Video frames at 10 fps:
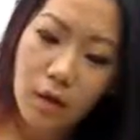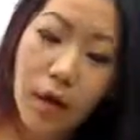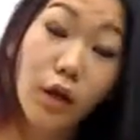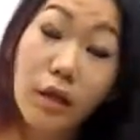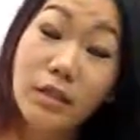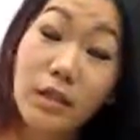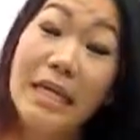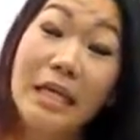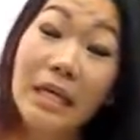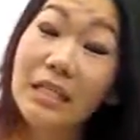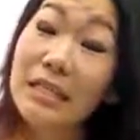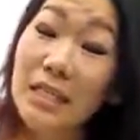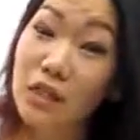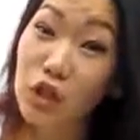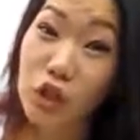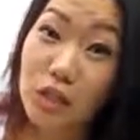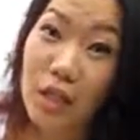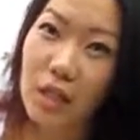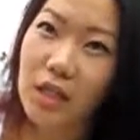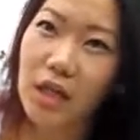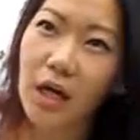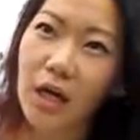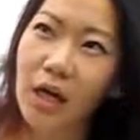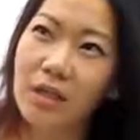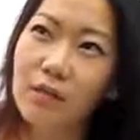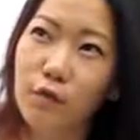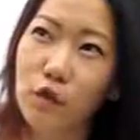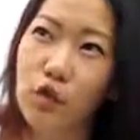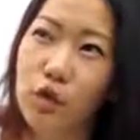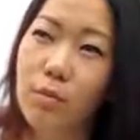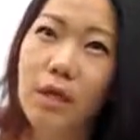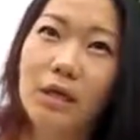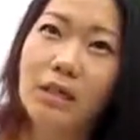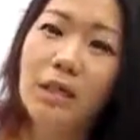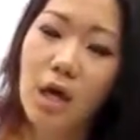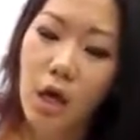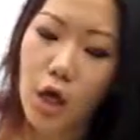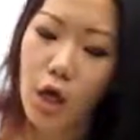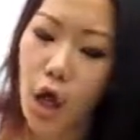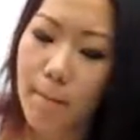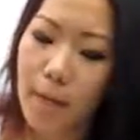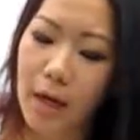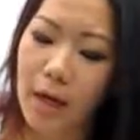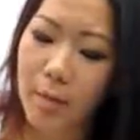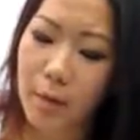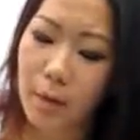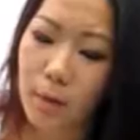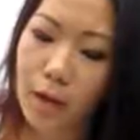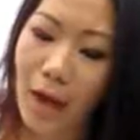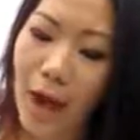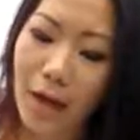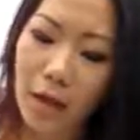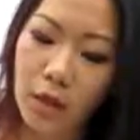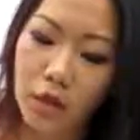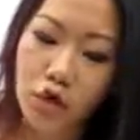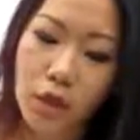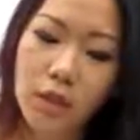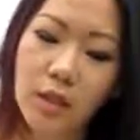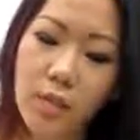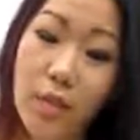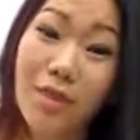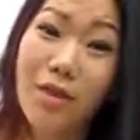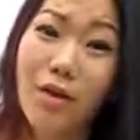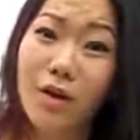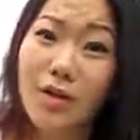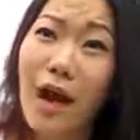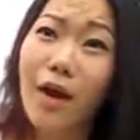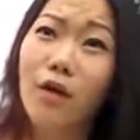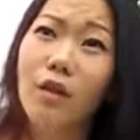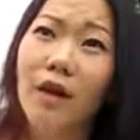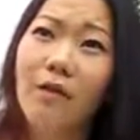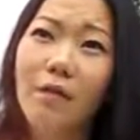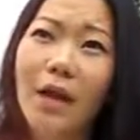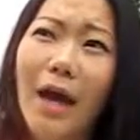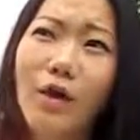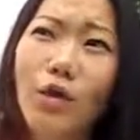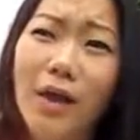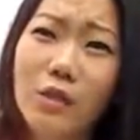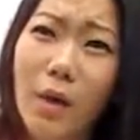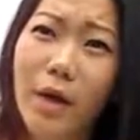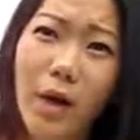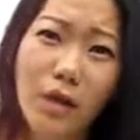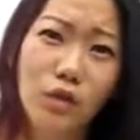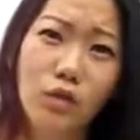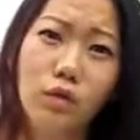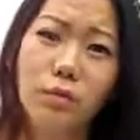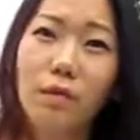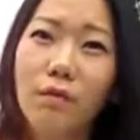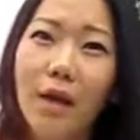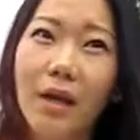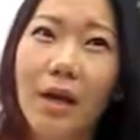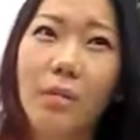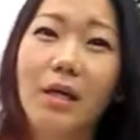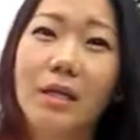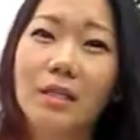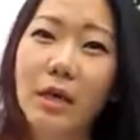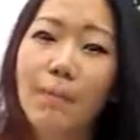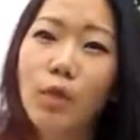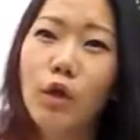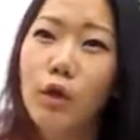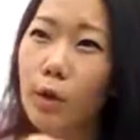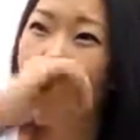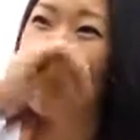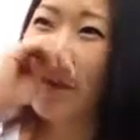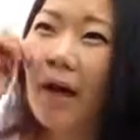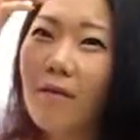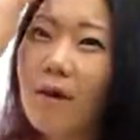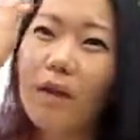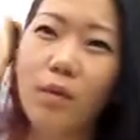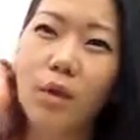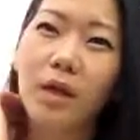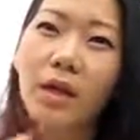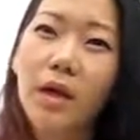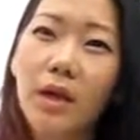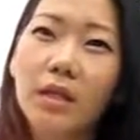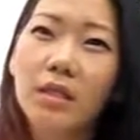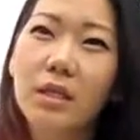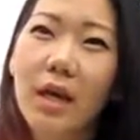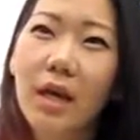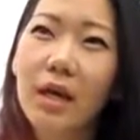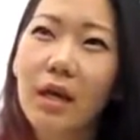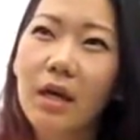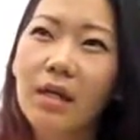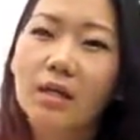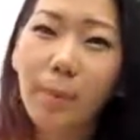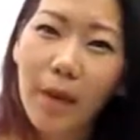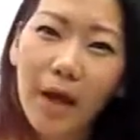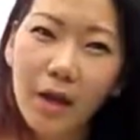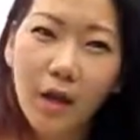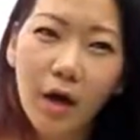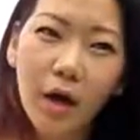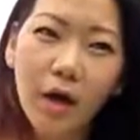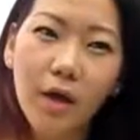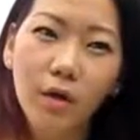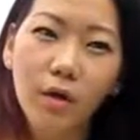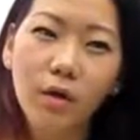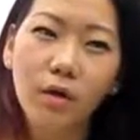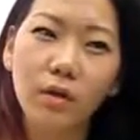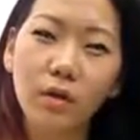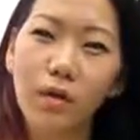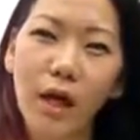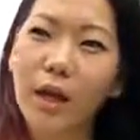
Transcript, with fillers: I, it's, it's easier said than done, that's for sure, because not many people can trust them with their entire life. And I know that's why God is using me right now, because, you know, I don't have anyone to like depend on, or or